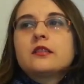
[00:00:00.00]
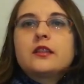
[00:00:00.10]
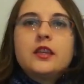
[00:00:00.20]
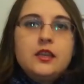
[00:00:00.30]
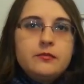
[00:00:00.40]

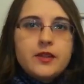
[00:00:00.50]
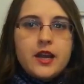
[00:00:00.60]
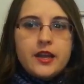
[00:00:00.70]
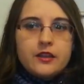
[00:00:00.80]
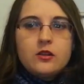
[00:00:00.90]
keep the
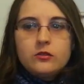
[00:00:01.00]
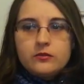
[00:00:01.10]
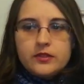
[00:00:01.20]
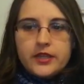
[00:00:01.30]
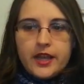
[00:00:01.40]
eye
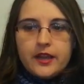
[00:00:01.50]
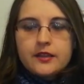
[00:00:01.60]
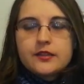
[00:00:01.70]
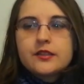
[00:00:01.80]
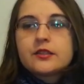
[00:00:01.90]

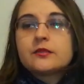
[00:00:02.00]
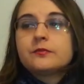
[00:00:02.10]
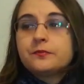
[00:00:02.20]
contact.